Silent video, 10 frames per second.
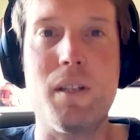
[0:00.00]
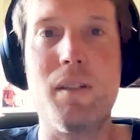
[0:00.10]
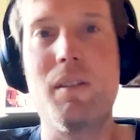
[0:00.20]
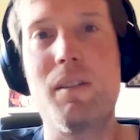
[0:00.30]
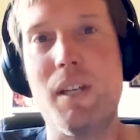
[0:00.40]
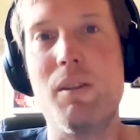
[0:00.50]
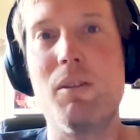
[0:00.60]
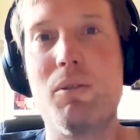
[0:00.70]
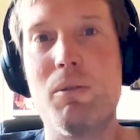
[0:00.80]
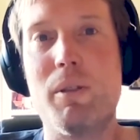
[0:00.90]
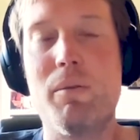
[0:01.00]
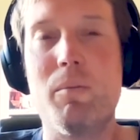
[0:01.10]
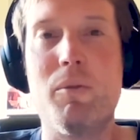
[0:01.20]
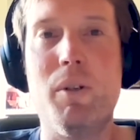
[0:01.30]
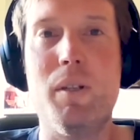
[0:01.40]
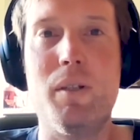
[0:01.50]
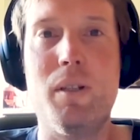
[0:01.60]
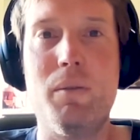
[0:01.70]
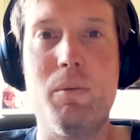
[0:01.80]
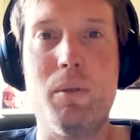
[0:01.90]
and getting the story from the riders
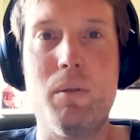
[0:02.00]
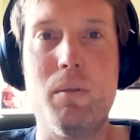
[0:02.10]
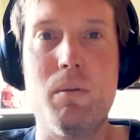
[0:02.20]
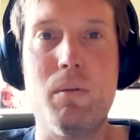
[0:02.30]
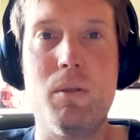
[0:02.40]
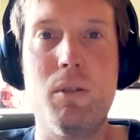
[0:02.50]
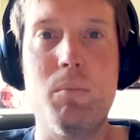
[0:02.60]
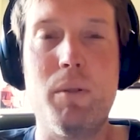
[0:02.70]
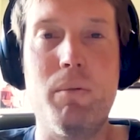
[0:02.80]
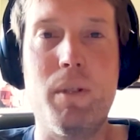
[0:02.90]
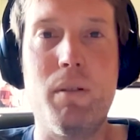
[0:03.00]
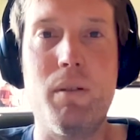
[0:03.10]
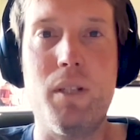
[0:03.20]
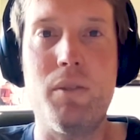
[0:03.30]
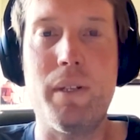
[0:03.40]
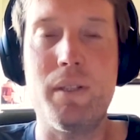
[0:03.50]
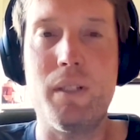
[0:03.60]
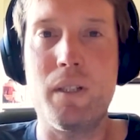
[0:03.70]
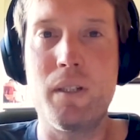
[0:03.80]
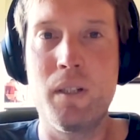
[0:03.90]
afterwards could be really
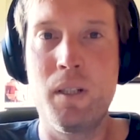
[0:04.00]
interesting.